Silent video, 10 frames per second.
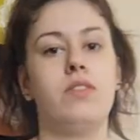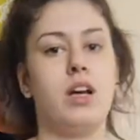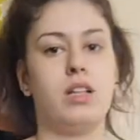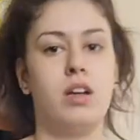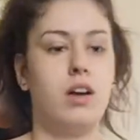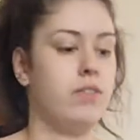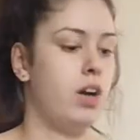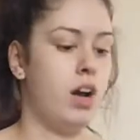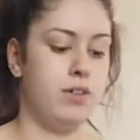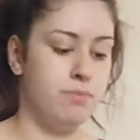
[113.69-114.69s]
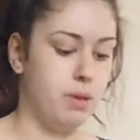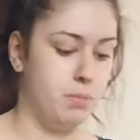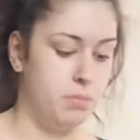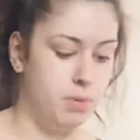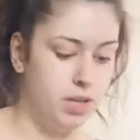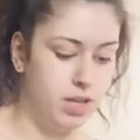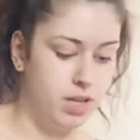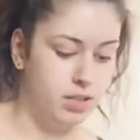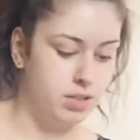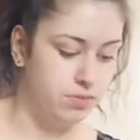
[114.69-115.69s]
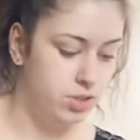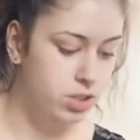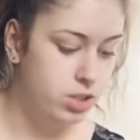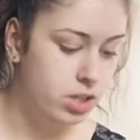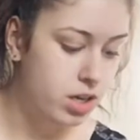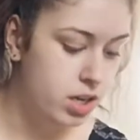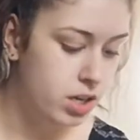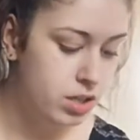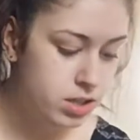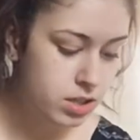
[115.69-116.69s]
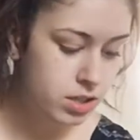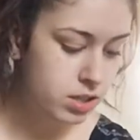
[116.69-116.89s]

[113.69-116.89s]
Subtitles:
Got the cover off my box of dirt.